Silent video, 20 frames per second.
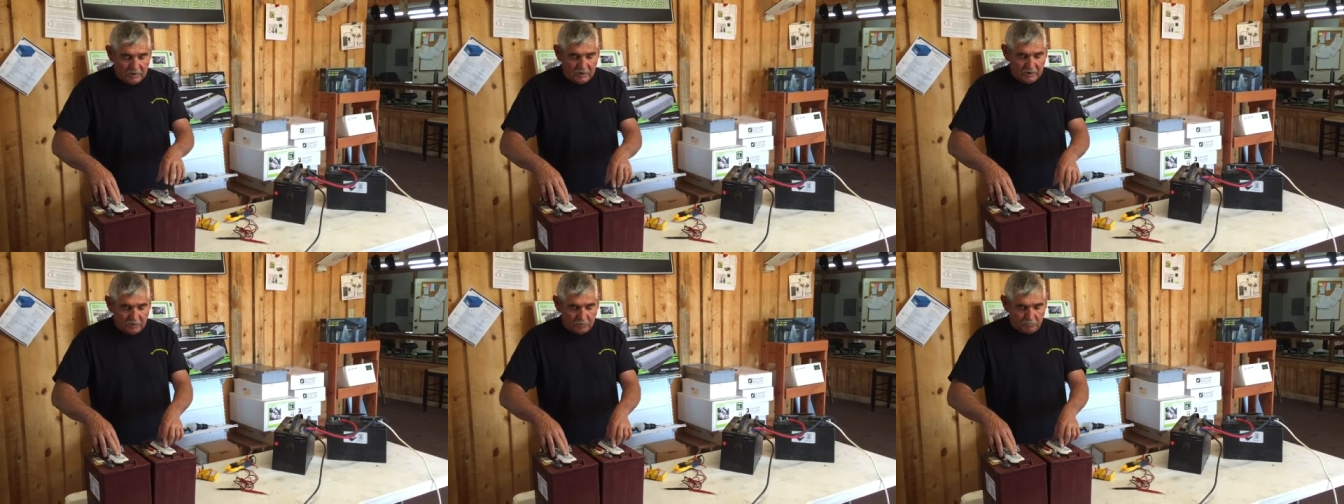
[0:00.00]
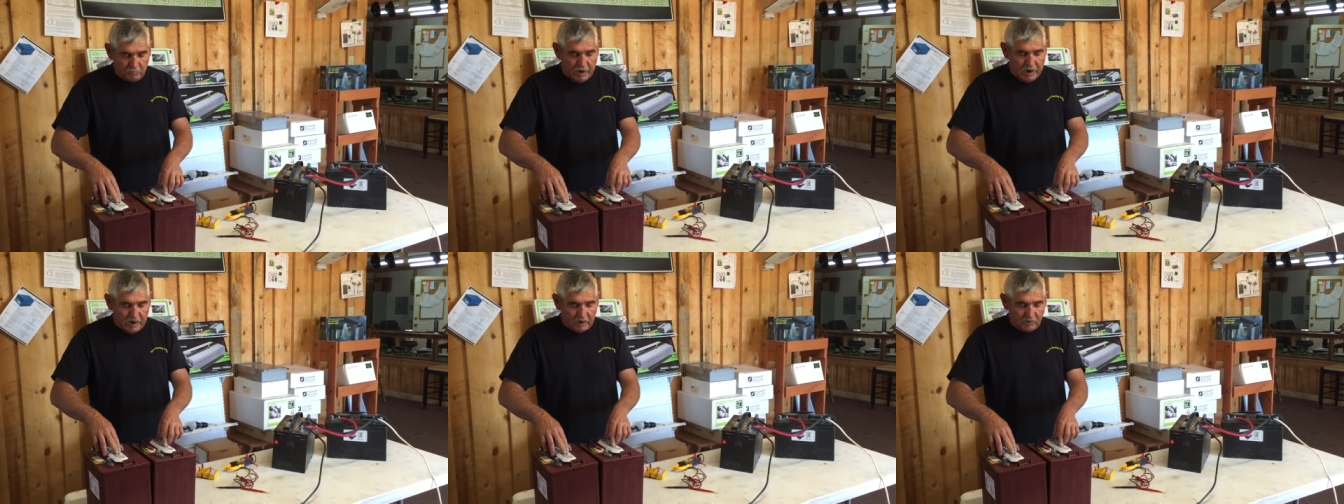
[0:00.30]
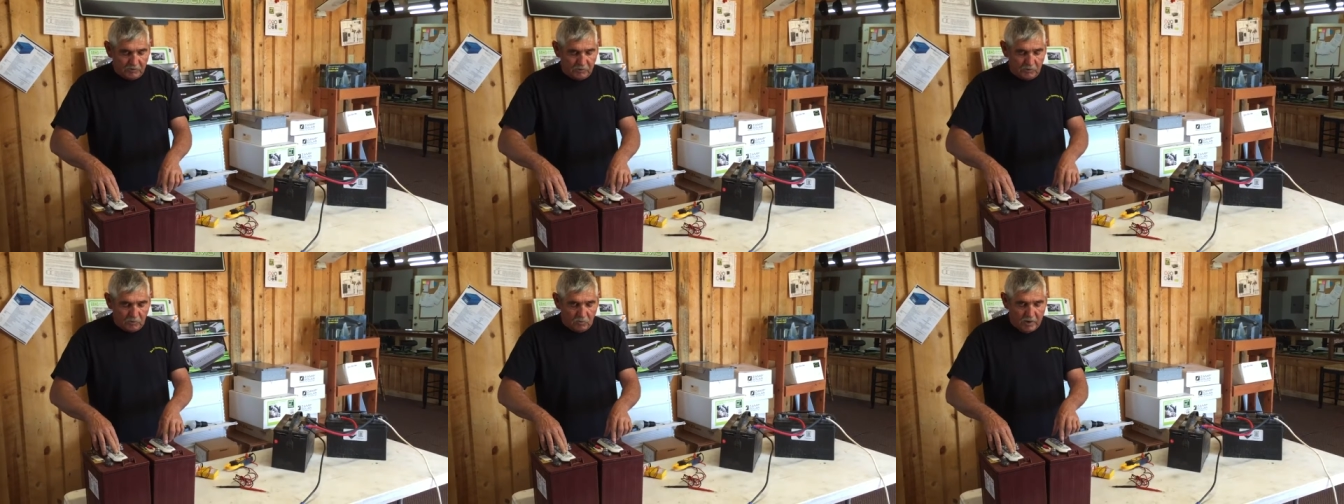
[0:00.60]
Each
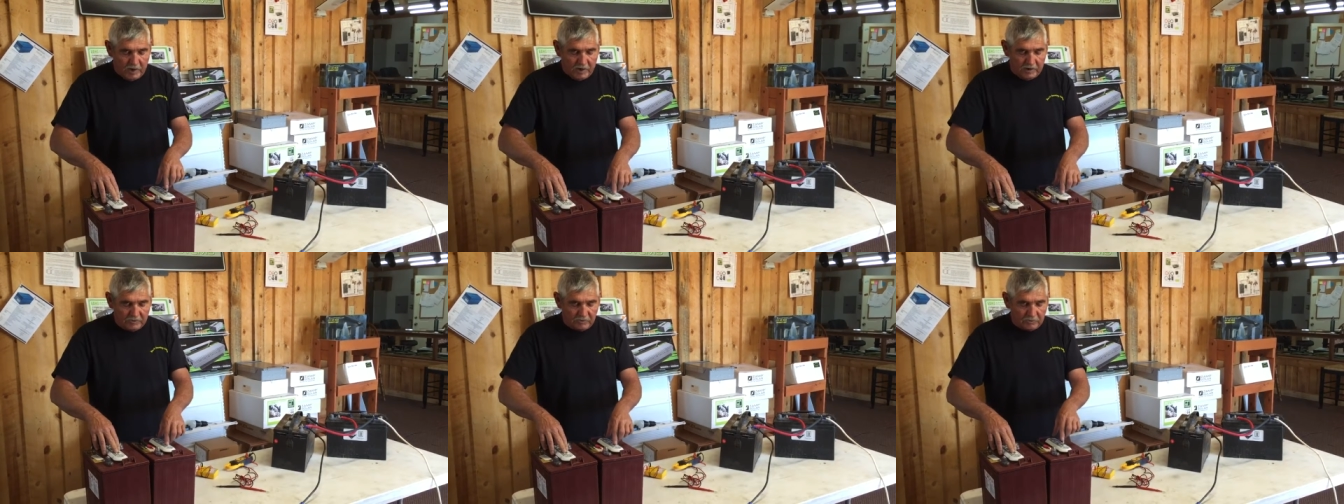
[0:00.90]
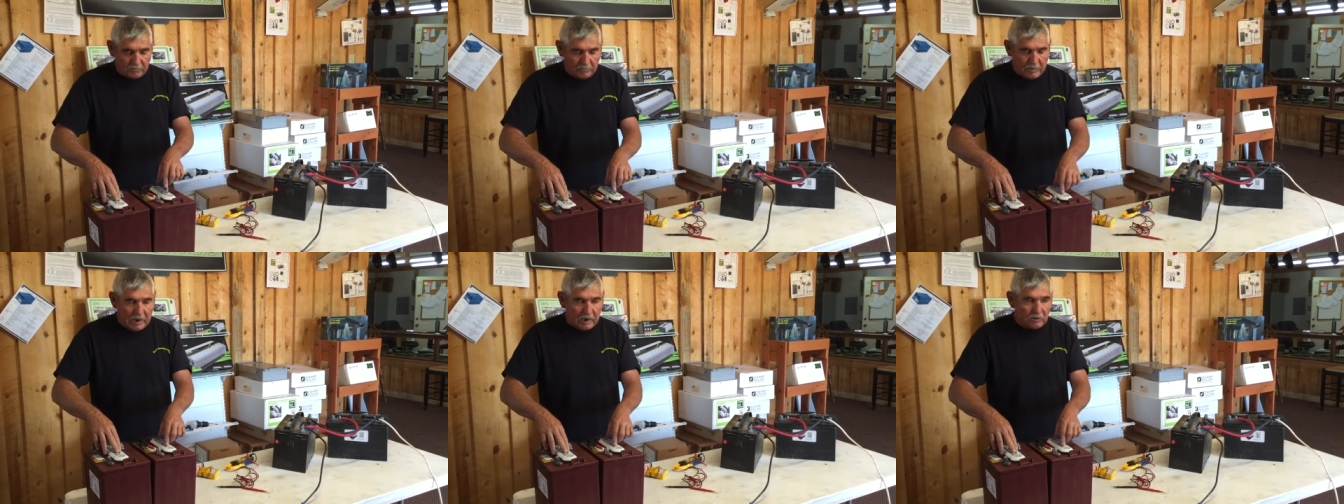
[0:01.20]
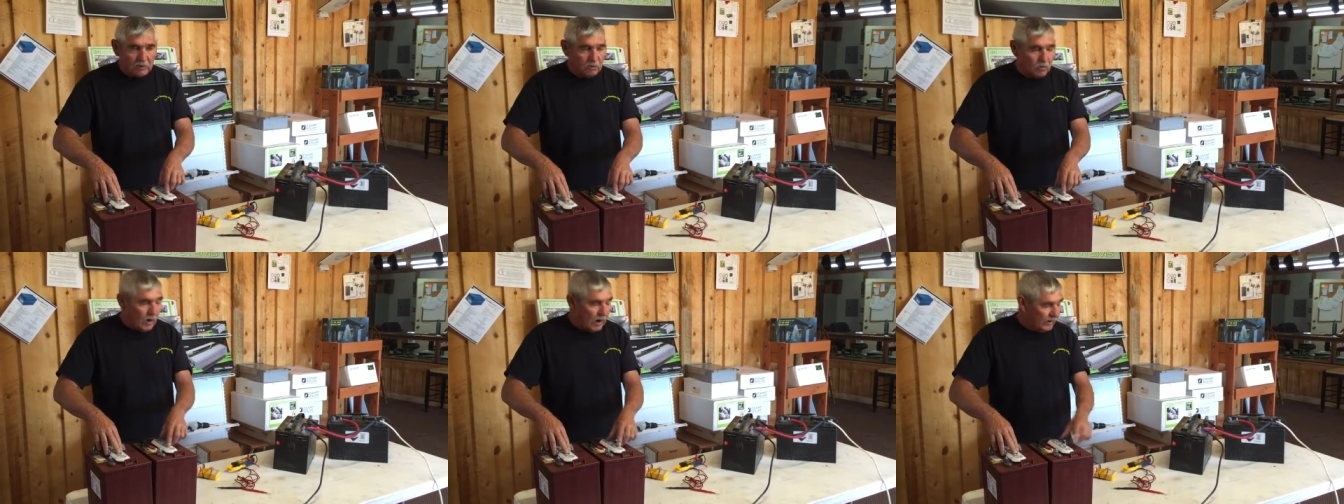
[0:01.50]
battery weighs
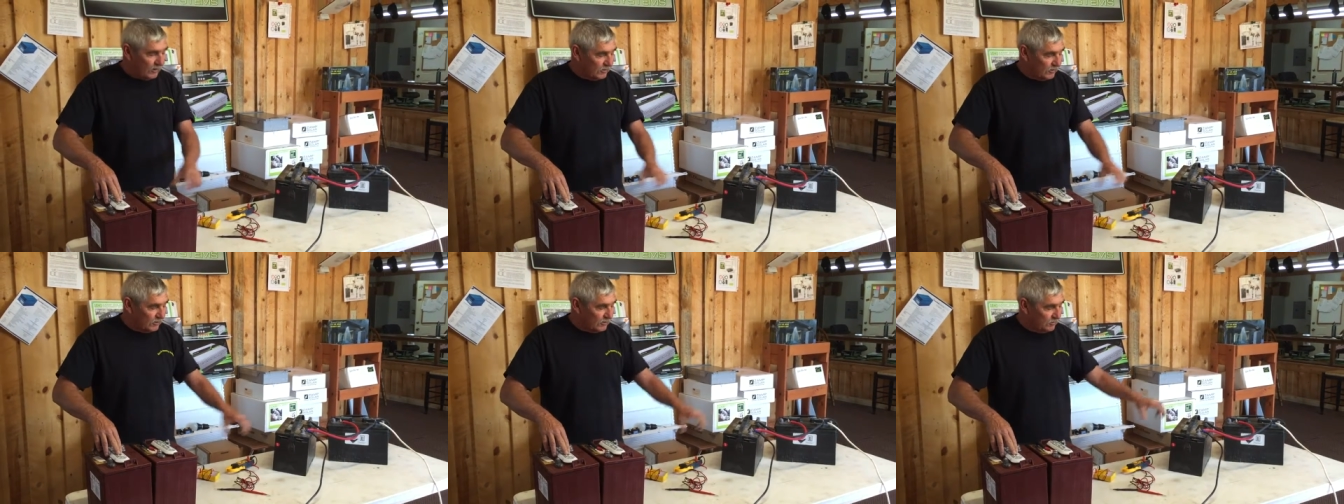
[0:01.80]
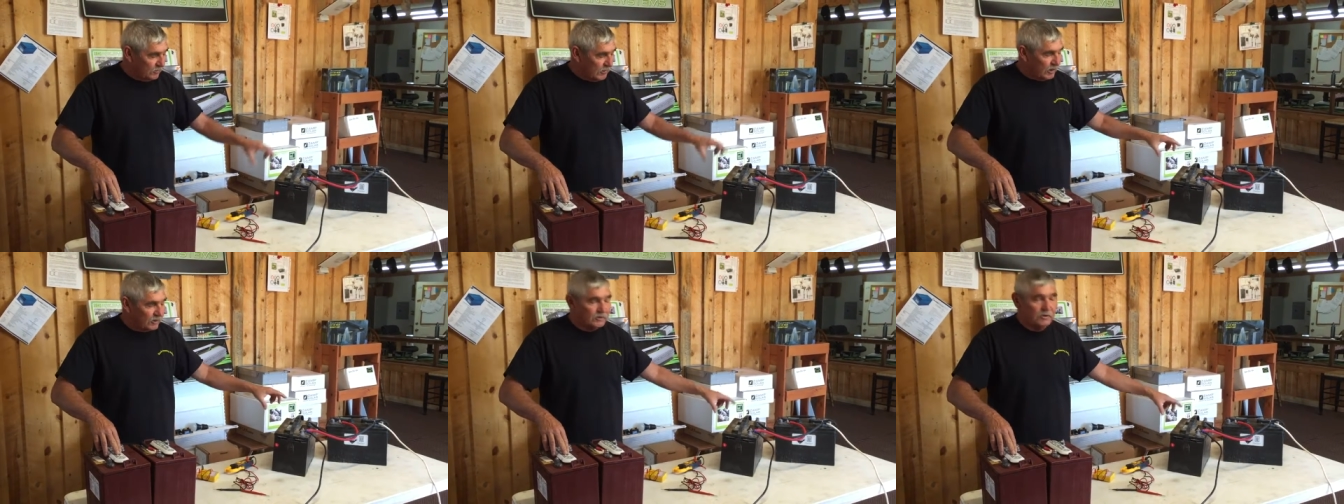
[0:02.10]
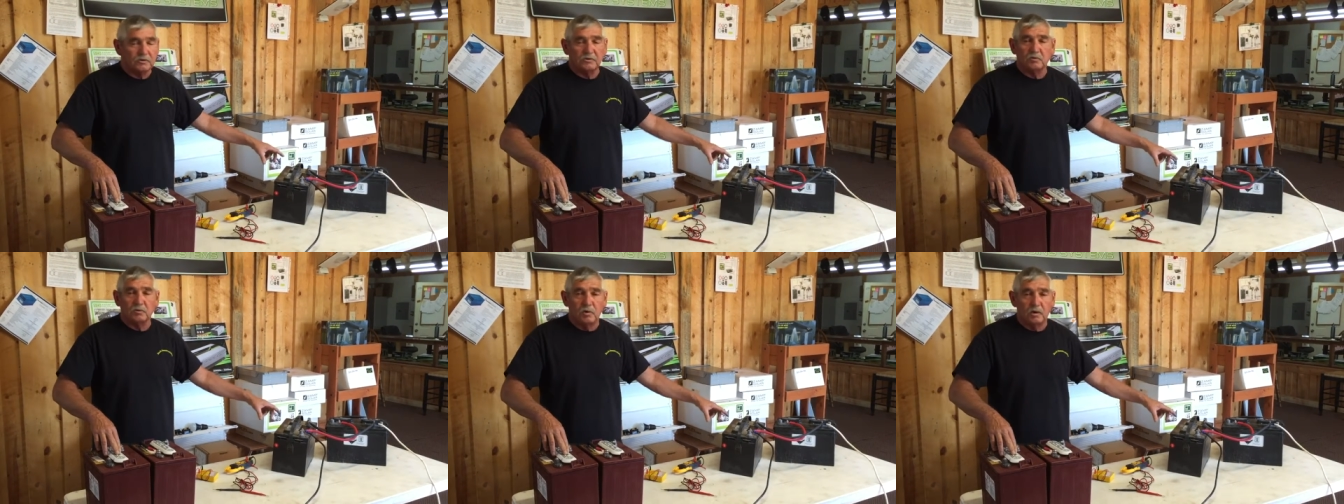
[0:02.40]
about twice as
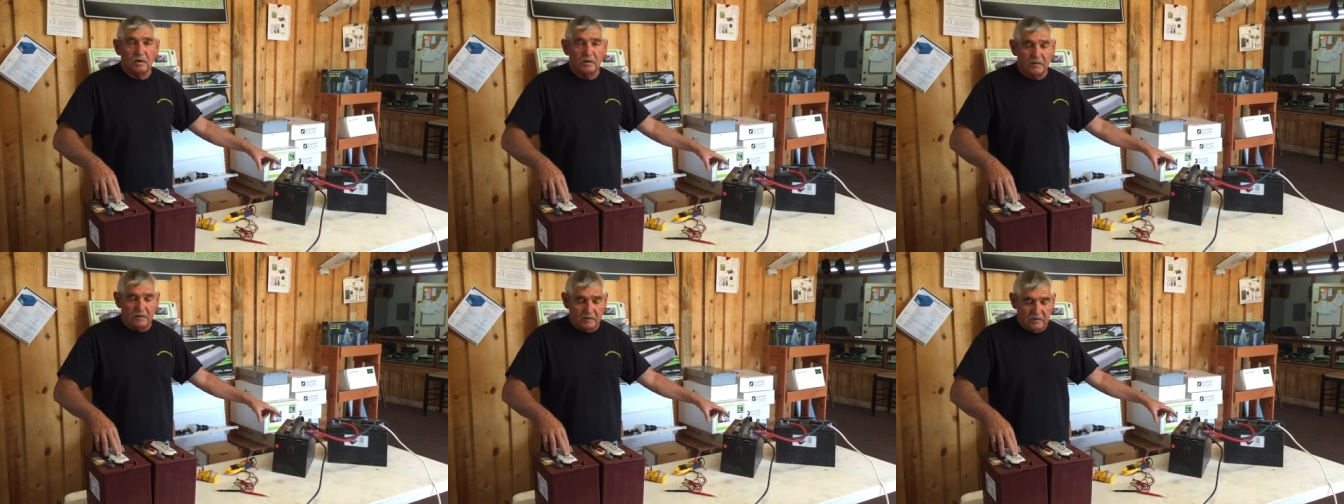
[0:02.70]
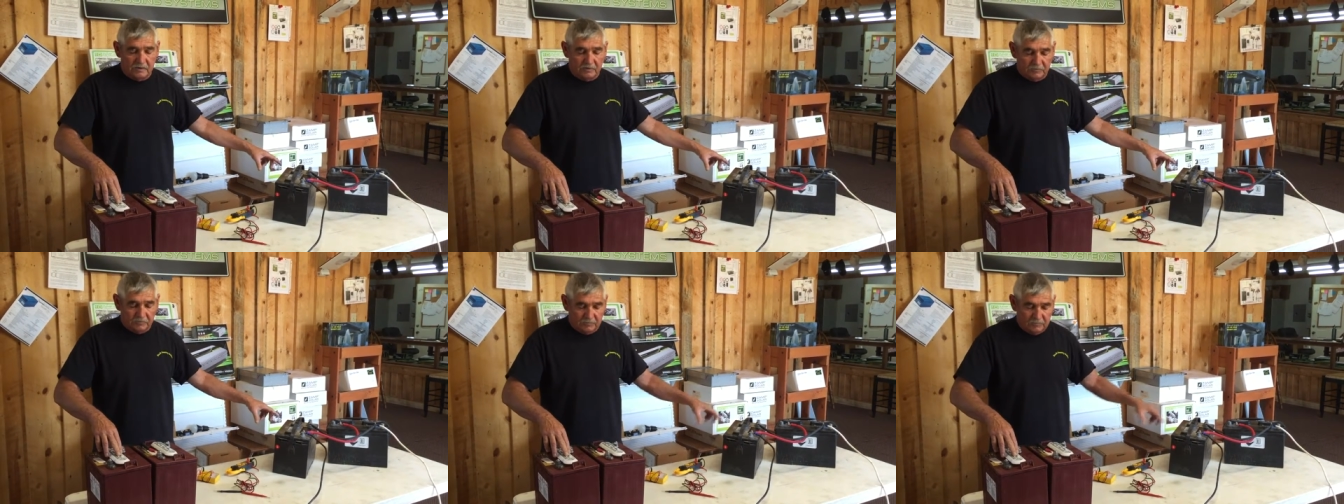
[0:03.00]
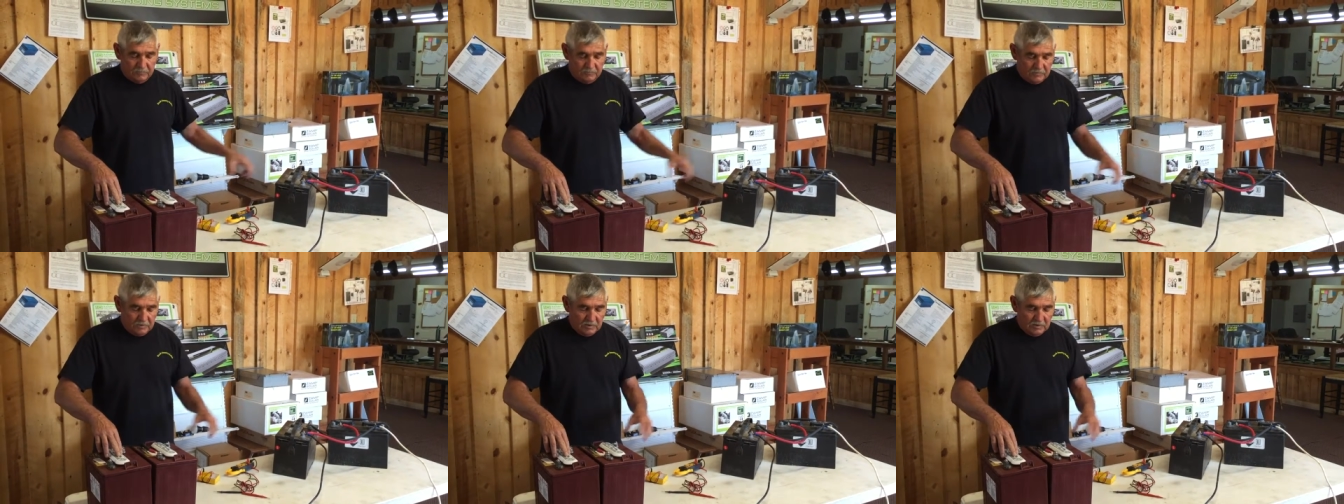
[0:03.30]
much as one of these.